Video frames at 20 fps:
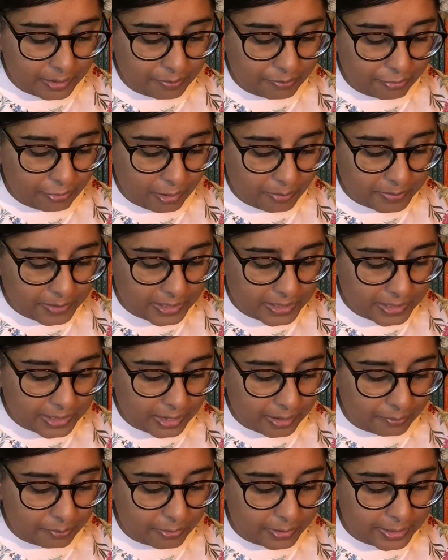and propped it
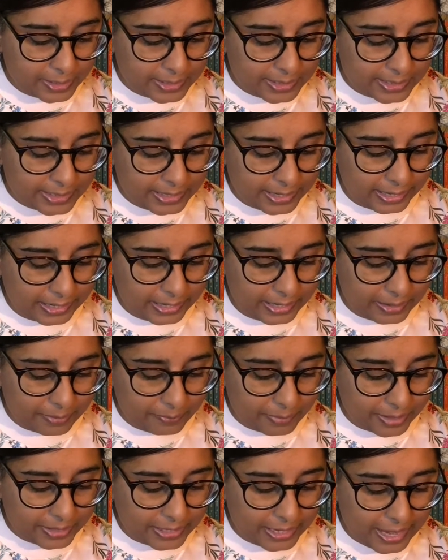up with a stick
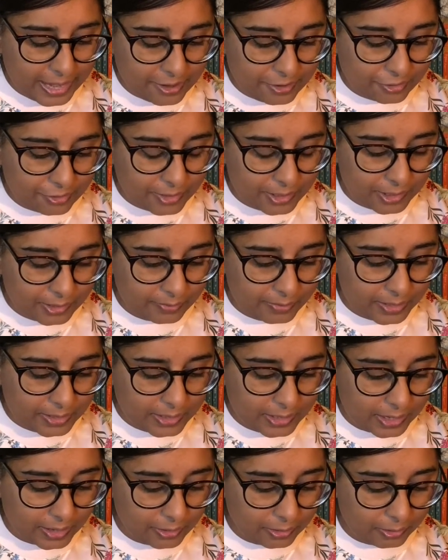by the entrance of the
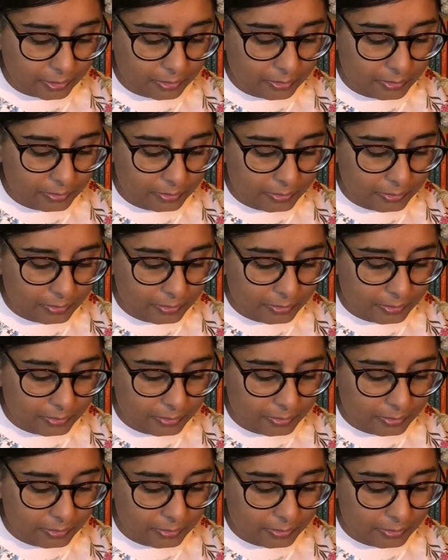tunnel.